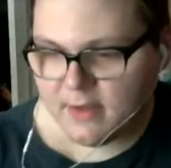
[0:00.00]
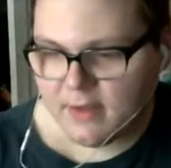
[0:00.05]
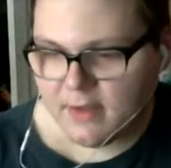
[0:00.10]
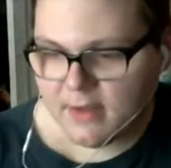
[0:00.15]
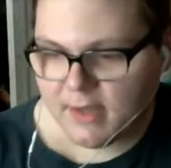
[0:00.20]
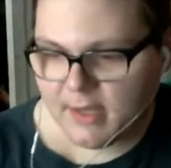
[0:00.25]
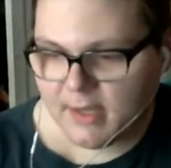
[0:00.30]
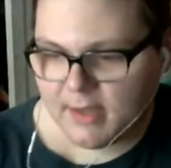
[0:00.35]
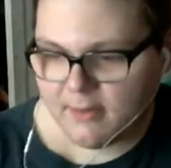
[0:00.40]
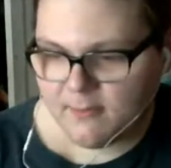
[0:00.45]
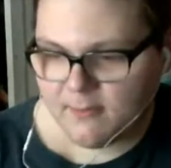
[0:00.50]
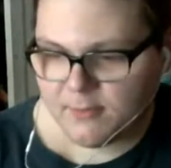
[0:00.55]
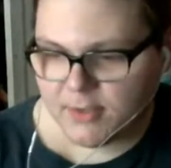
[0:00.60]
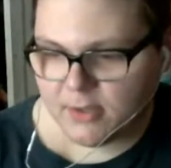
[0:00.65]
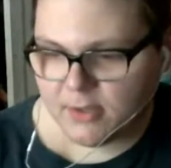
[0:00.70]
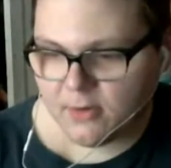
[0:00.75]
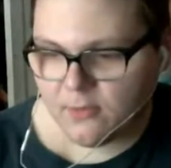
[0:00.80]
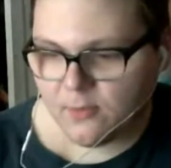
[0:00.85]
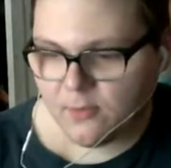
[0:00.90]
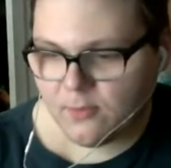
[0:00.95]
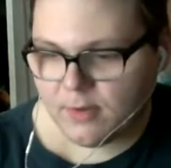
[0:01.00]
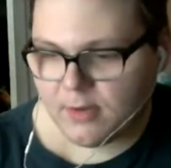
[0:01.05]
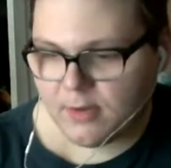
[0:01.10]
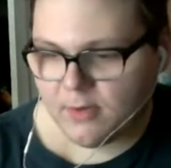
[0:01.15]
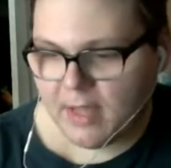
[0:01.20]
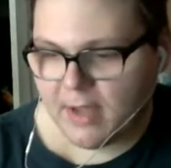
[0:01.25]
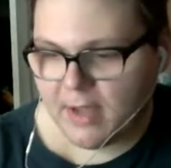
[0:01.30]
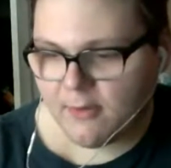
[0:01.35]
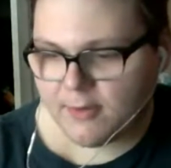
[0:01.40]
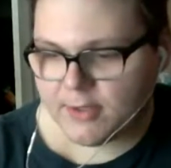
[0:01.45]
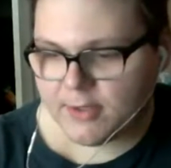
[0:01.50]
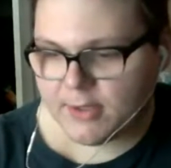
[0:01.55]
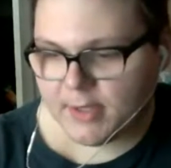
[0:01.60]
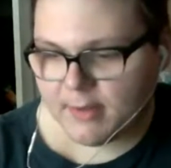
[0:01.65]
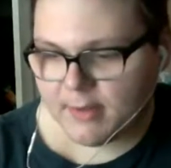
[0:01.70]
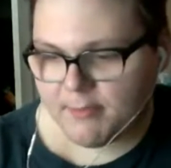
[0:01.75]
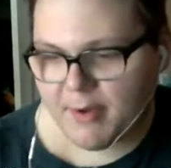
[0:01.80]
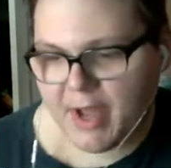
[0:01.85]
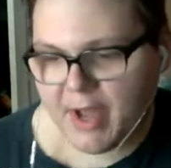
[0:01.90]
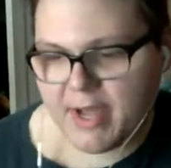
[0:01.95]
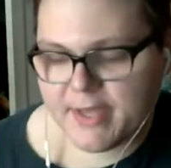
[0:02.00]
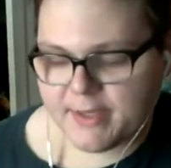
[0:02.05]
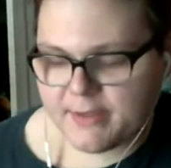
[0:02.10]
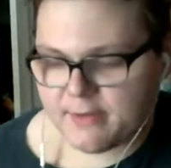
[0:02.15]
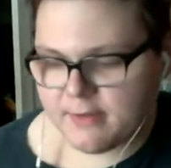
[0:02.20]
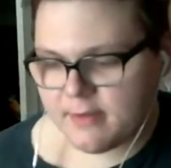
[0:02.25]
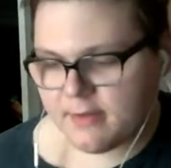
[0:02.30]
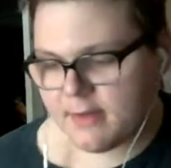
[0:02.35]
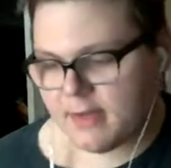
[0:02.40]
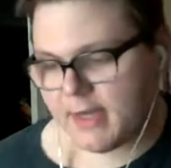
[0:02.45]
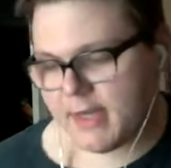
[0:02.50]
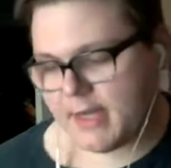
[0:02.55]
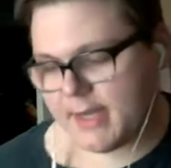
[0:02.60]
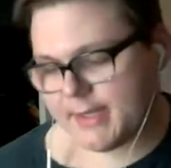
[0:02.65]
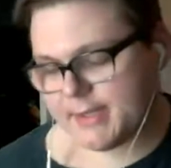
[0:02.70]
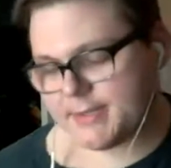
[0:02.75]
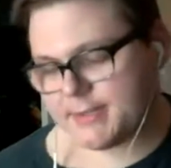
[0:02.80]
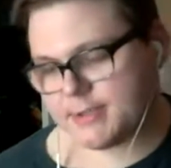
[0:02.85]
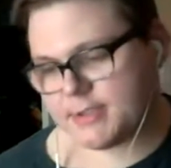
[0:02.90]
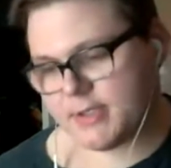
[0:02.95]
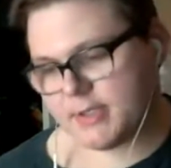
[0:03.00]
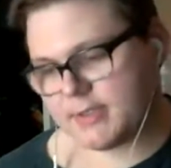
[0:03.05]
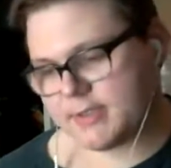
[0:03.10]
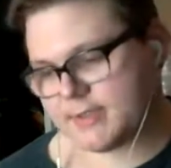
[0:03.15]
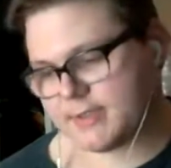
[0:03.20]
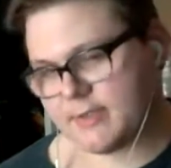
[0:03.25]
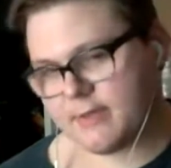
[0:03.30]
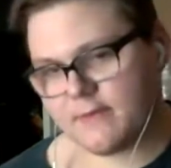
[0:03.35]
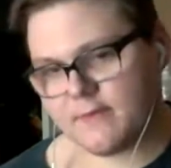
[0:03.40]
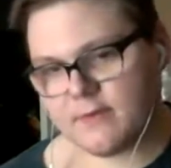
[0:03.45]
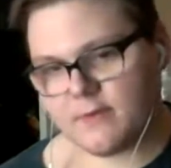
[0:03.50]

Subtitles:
How are you going to buy junk silver?